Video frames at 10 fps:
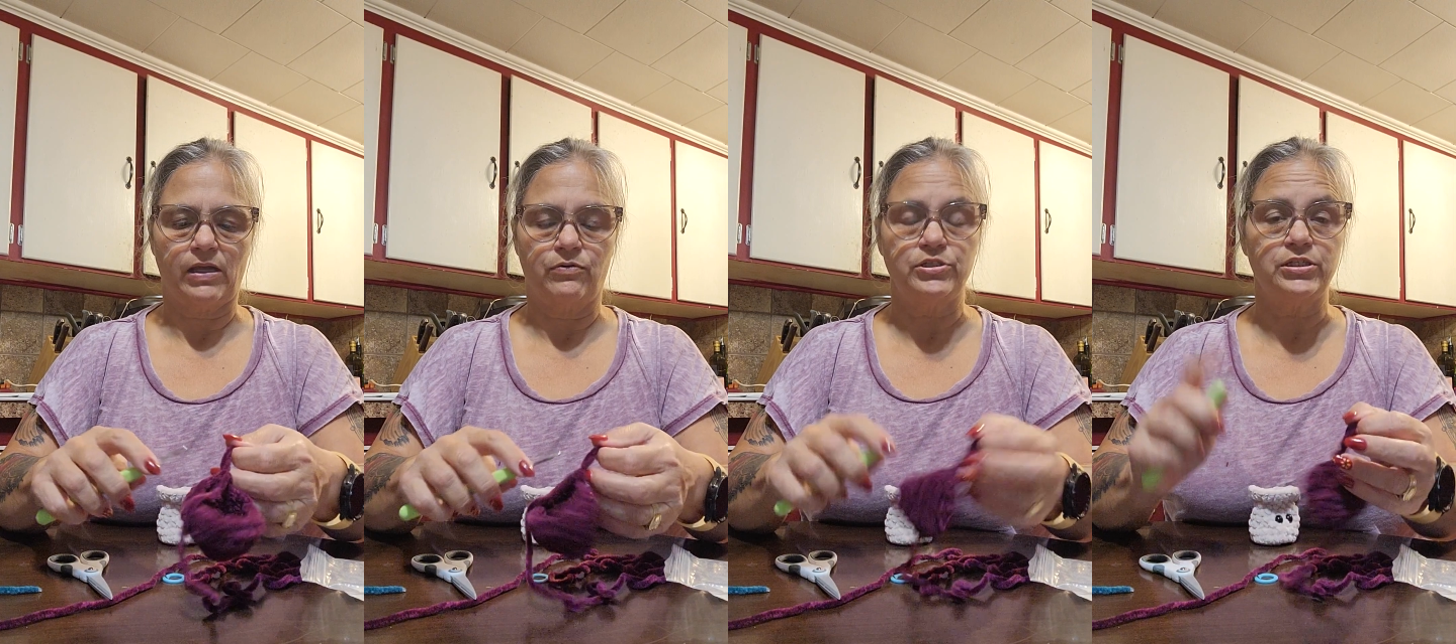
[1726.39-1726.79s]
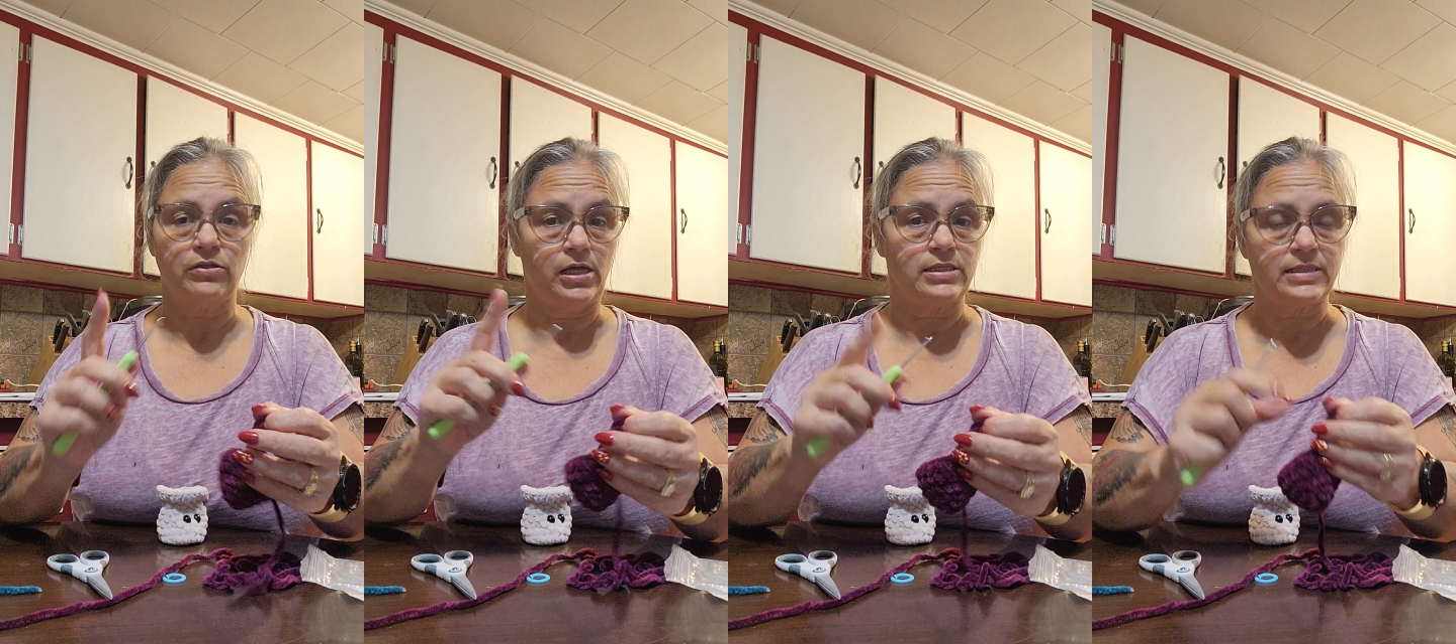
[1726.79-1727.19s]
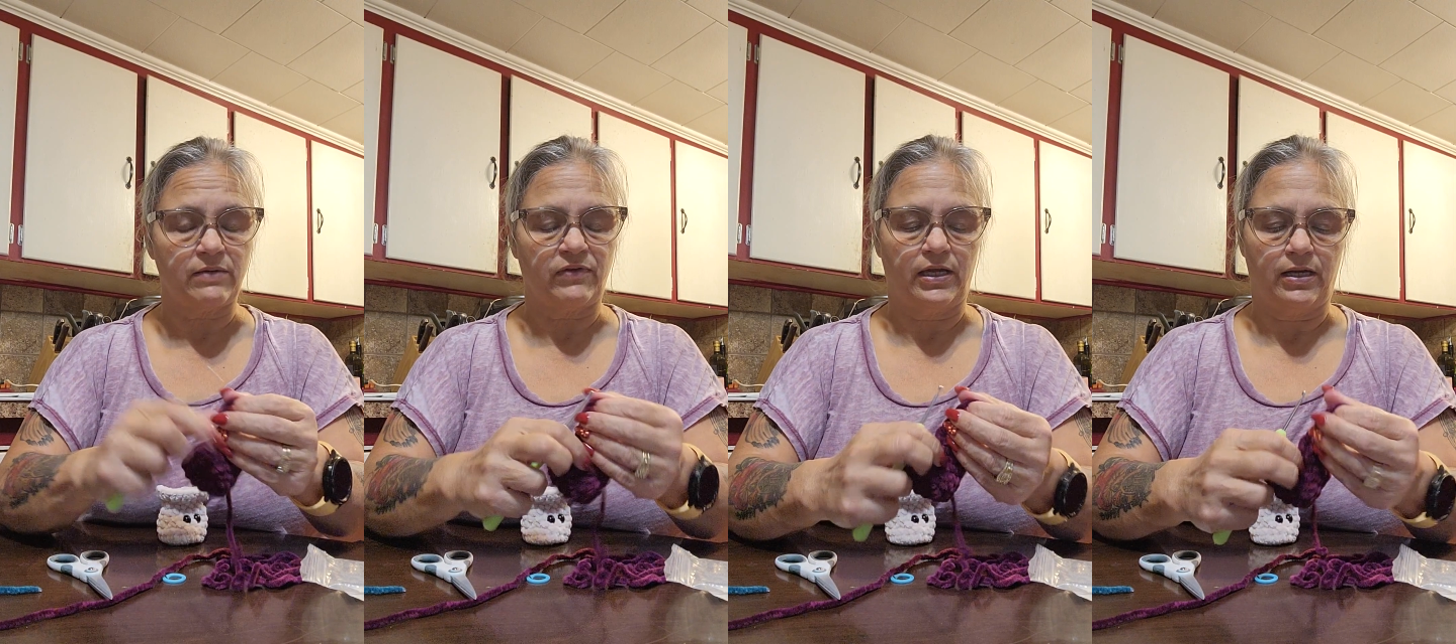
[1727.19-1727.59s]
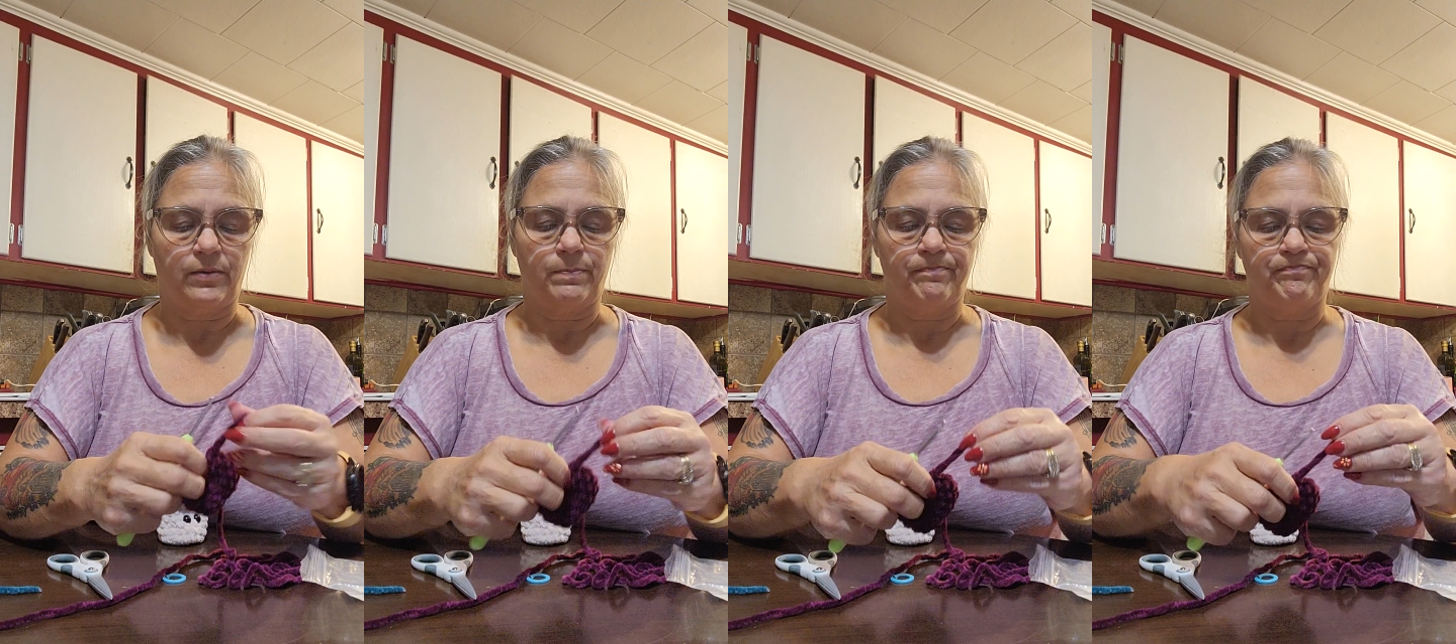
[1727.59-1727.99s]
We're still not stuffing yet.
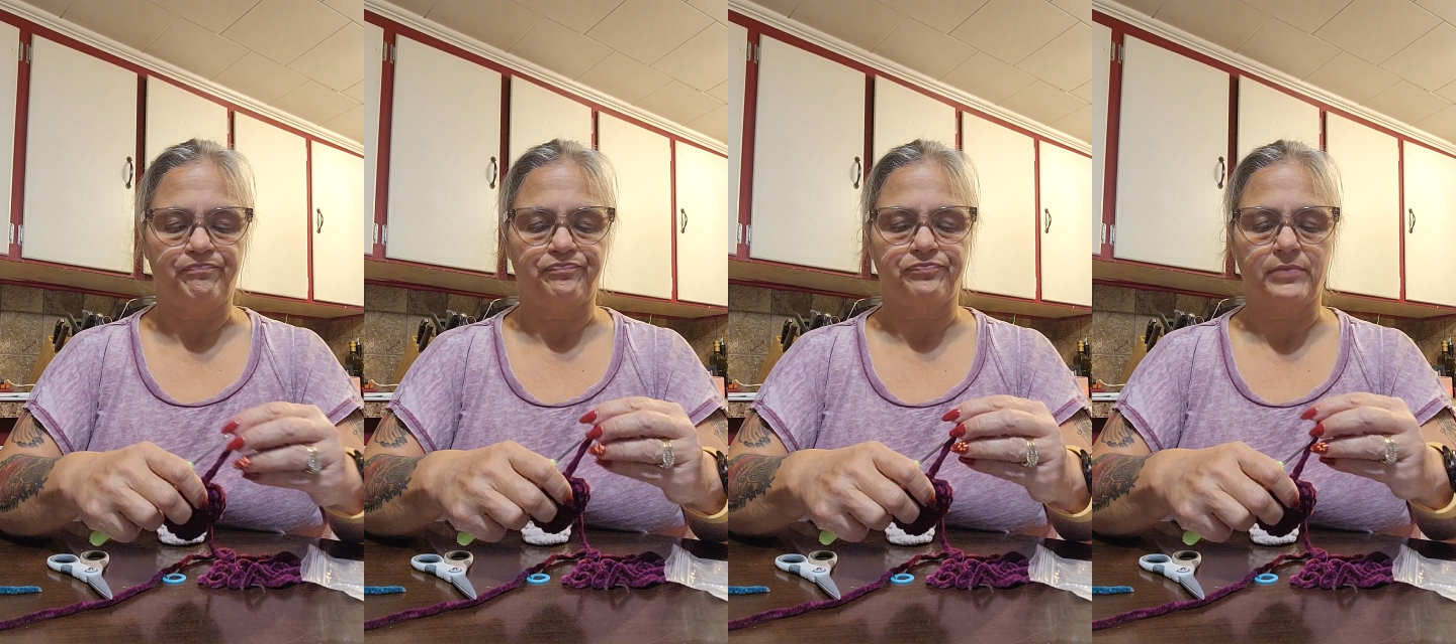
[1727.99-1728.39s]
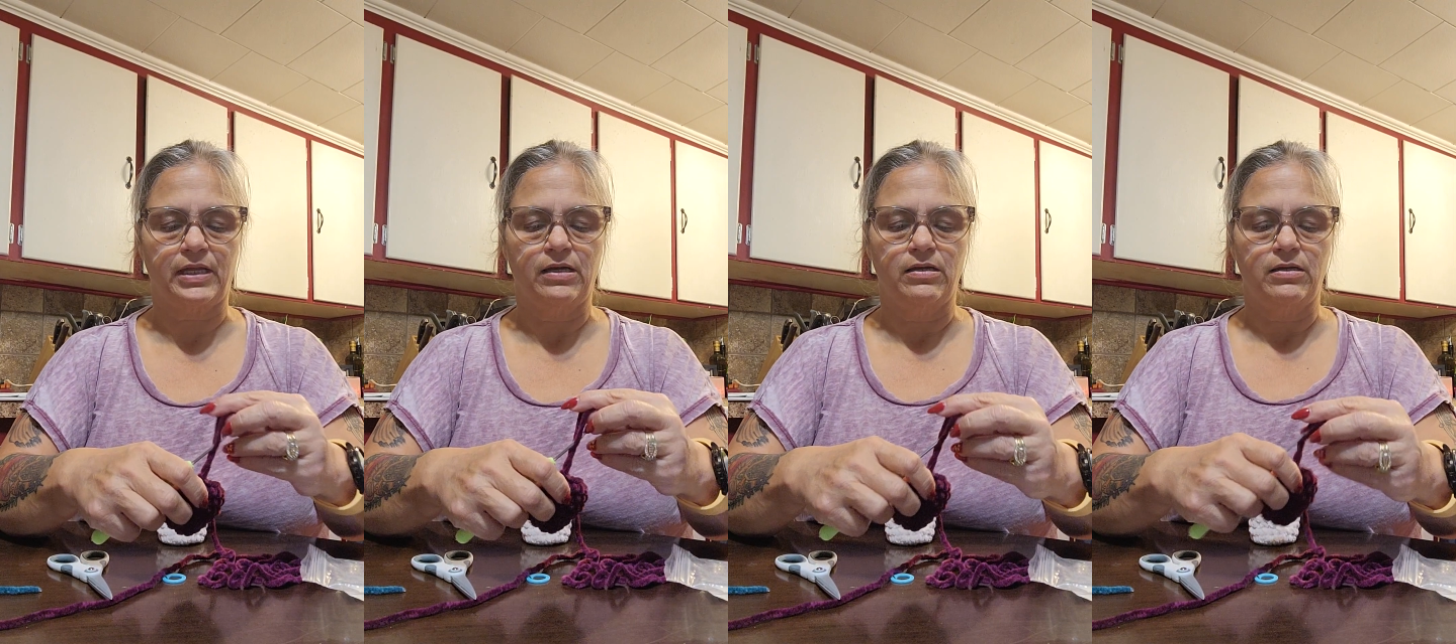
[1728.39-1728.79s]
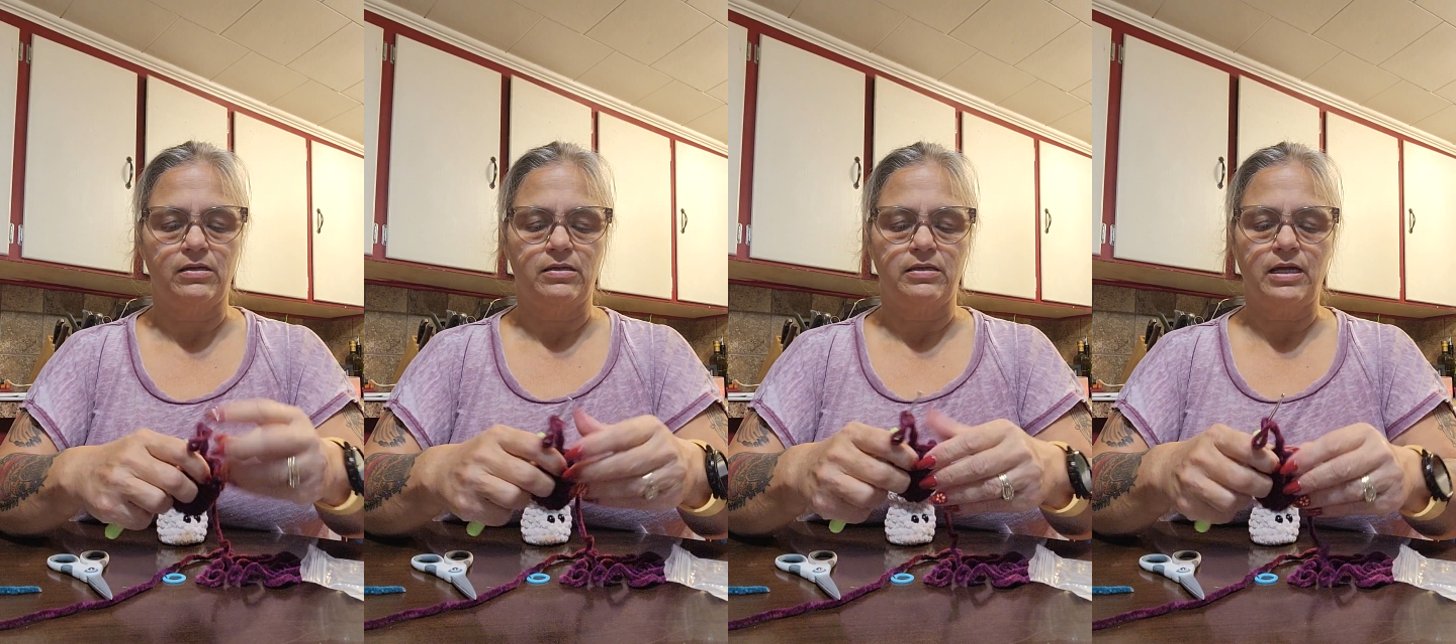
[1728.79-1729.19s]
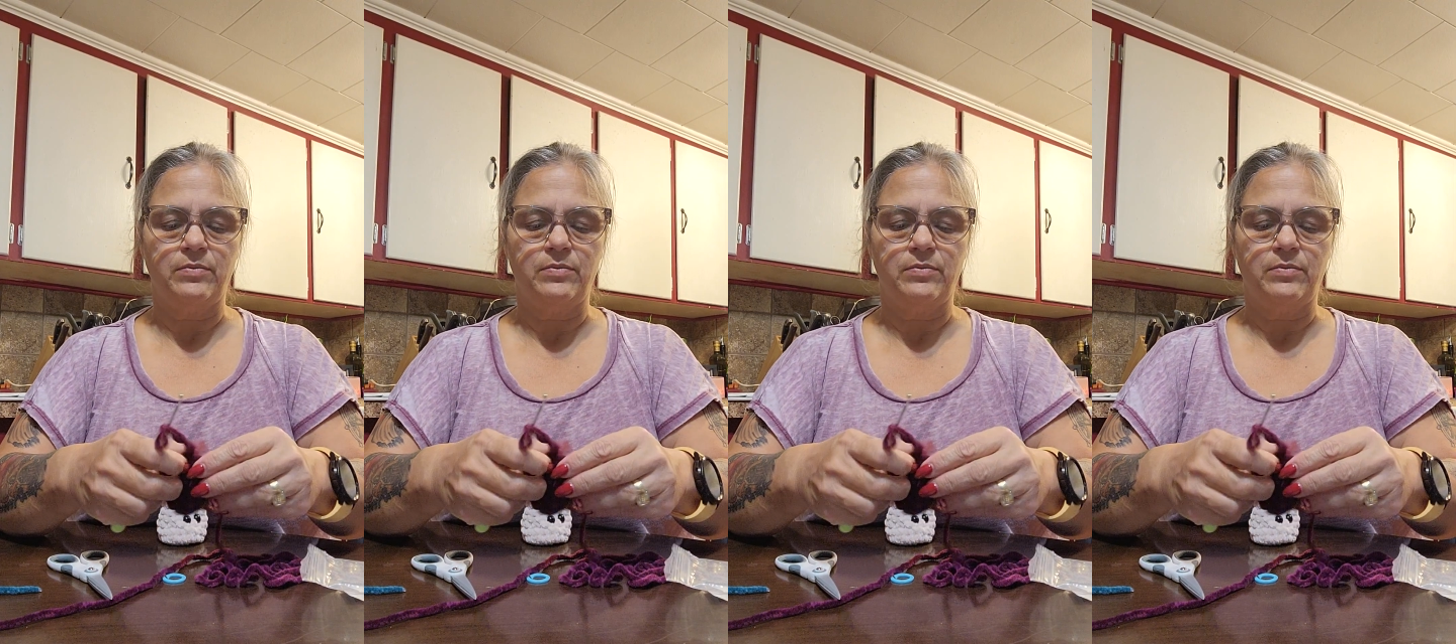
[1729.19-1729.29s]
Now